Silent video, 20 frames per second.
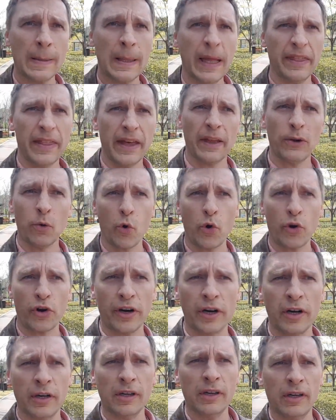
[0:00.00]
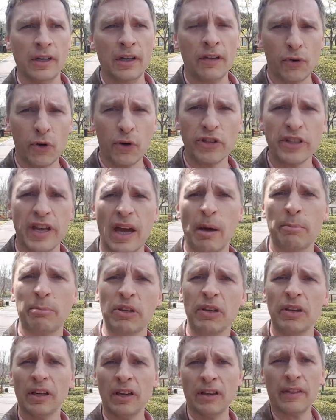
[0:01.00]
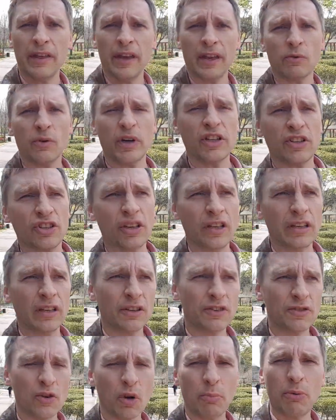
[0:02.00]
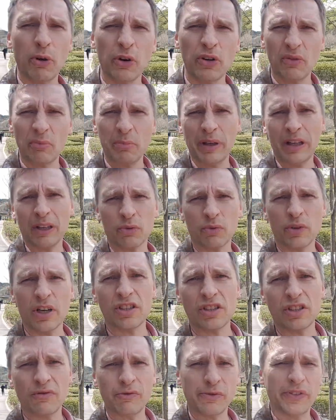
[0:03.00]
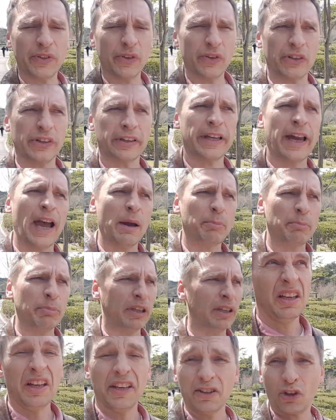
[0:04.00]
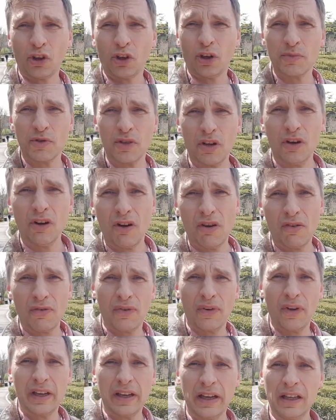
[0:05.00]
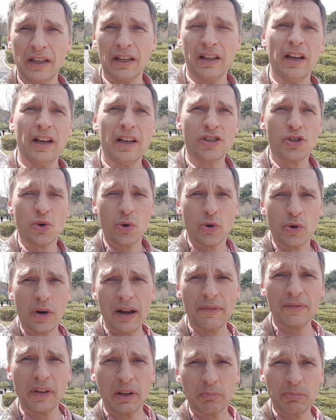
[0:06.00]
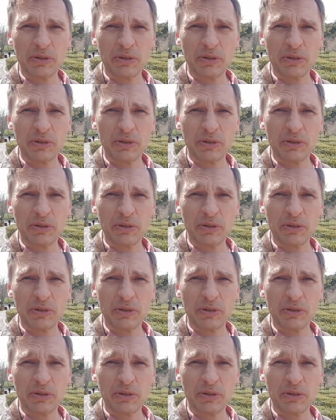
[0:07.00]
in that order. First happy, then rich. There's no point of being rich if you're not happy. In terms of geographic